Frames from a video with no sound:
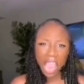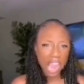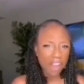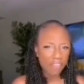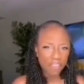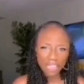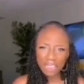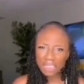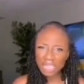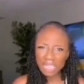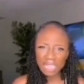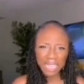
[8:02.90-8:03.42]

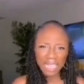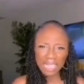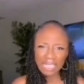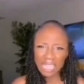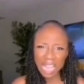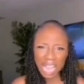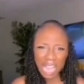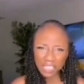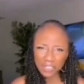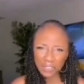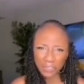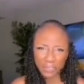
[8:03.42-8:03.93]
Everything he
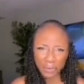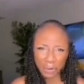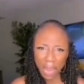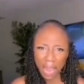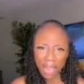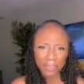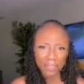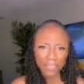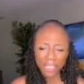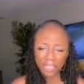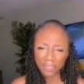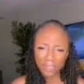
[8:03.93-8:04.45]
has asked for,
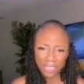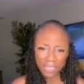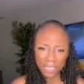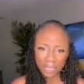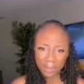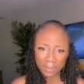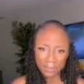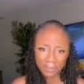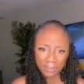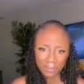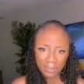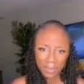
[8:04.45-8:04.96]
I've given
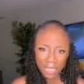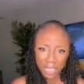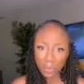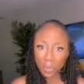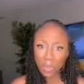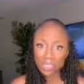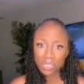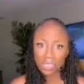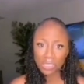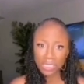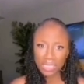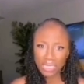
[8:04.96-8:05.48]
him. He
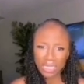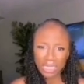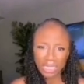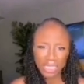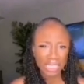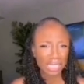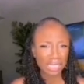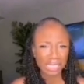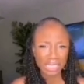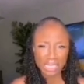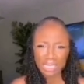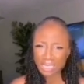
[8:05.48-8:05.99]
wants to see the
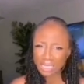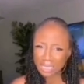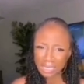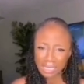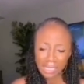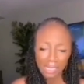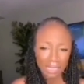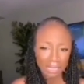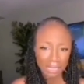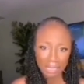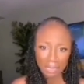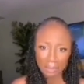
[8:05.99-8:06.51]
kids. He's
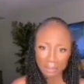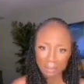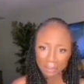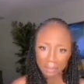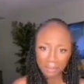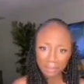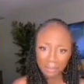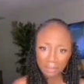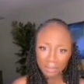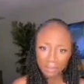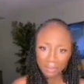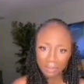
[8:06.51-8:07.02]
seen them.
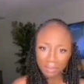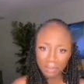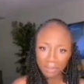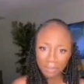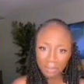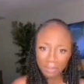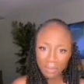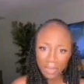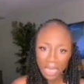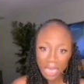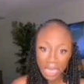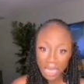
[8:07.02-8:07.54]

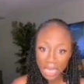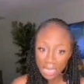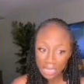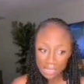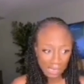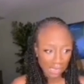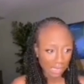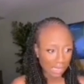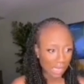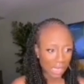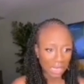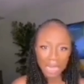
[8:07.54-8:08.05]

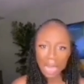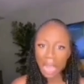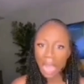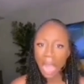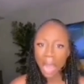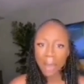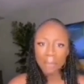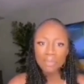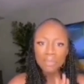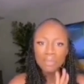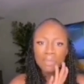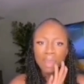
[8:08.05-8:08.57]
Seeing that
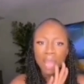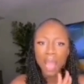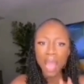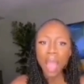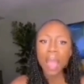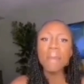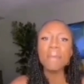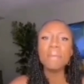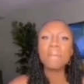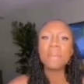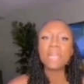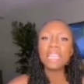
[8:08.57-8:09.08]

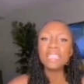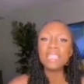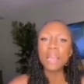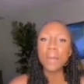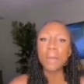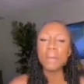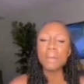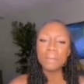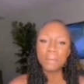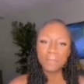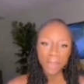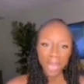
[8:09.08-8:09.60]
I'm being
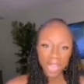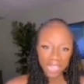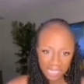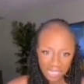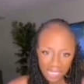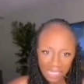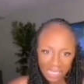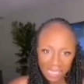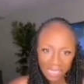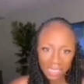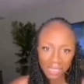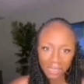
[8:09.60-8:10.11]
the
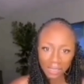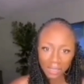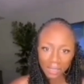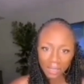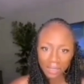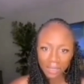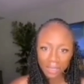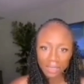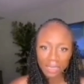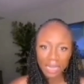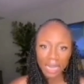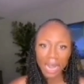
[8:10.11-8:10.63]
best
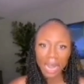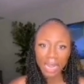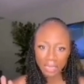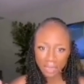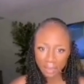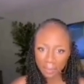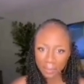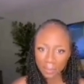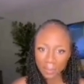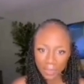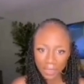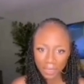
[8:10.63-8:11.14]
that I
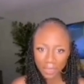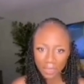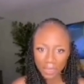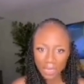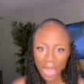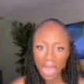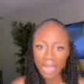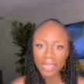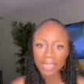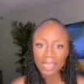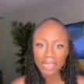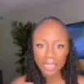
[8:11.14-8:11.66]
can be,
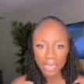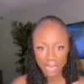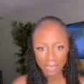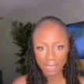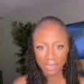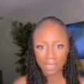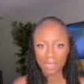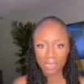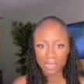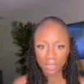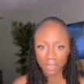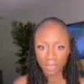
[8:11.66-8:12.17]
and
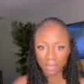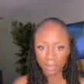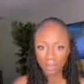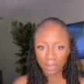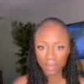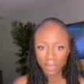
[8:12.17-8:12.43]
yet